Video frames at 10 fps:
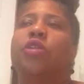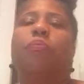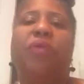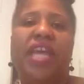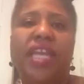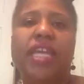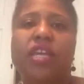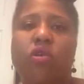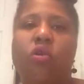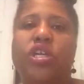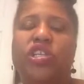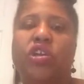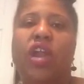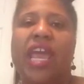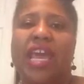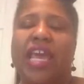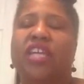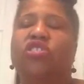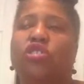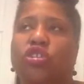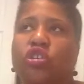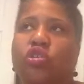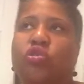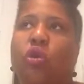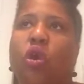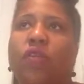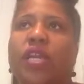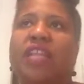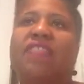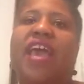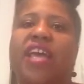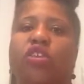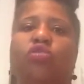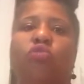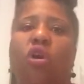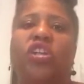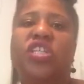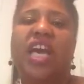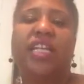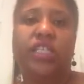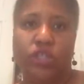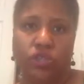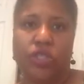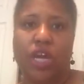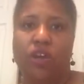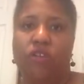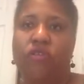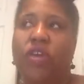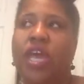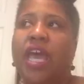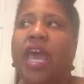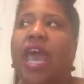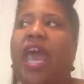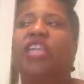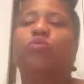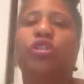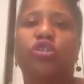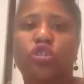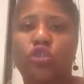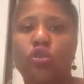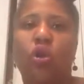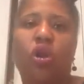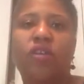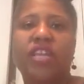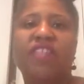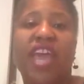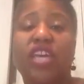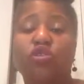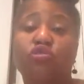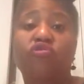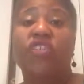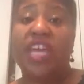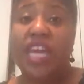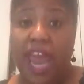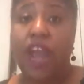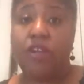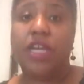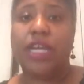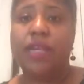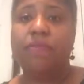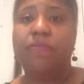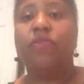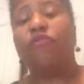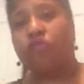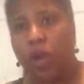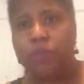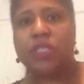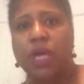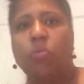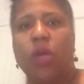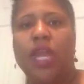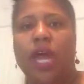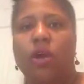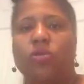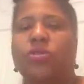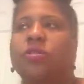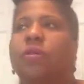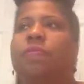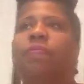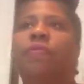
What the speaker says: depending on your age, the story that you are telling yourself has been a story that you've inherited from someone else,